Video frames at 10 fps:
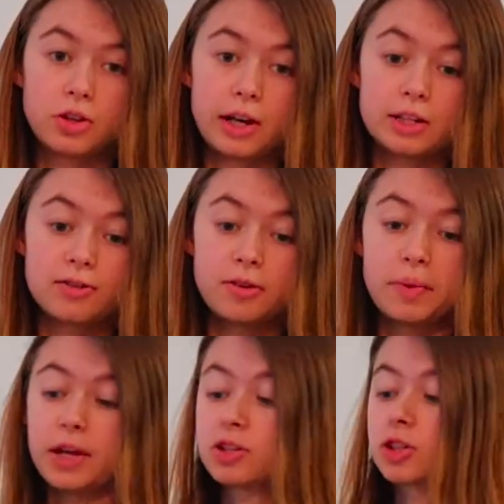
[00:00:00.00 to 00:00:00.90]

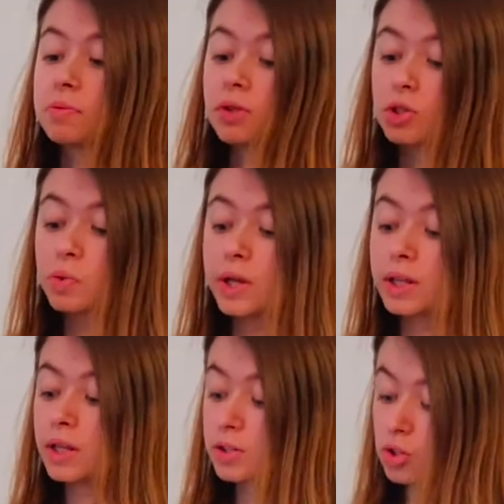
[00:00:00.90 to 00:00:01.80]
transformation
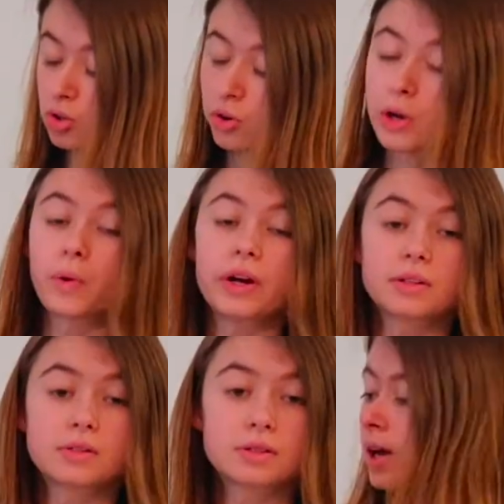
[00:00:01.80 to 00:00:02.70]
between these 3
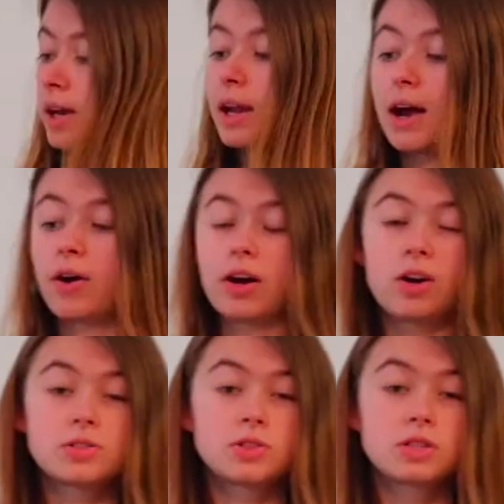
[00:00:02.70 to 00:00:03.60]
wigs. And now I
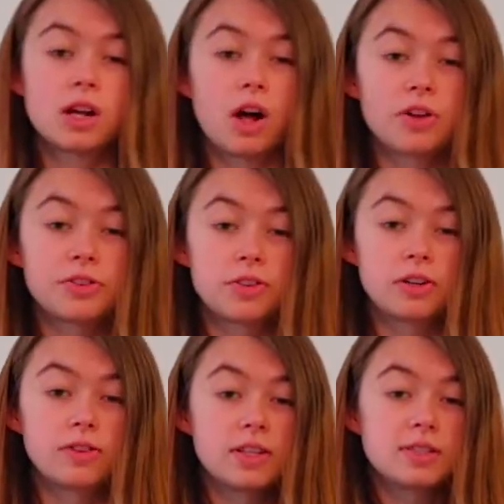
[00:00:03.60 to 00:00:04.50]
also did all 3
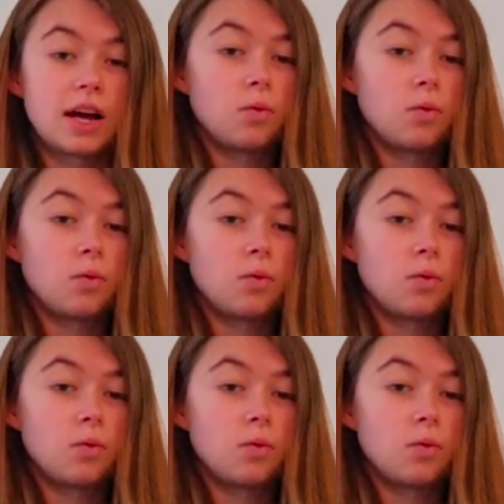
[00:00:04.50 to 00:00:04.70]
of these at